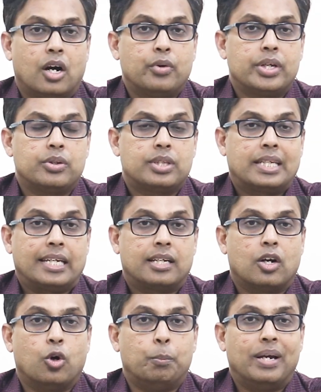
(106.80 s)
How do you think
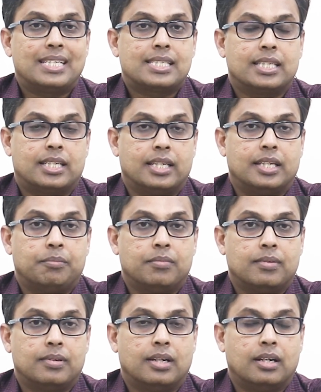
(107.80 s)
obesity
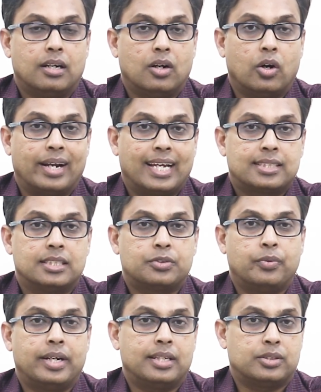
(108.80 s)
or
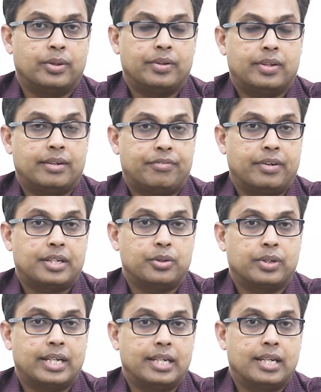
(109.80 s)
excess weight is going to affect
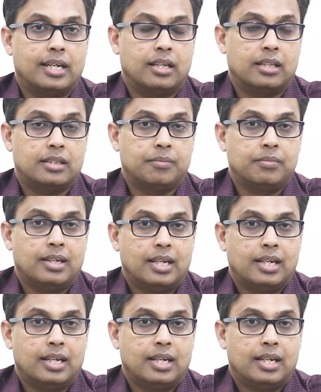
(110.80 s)
your kidney health?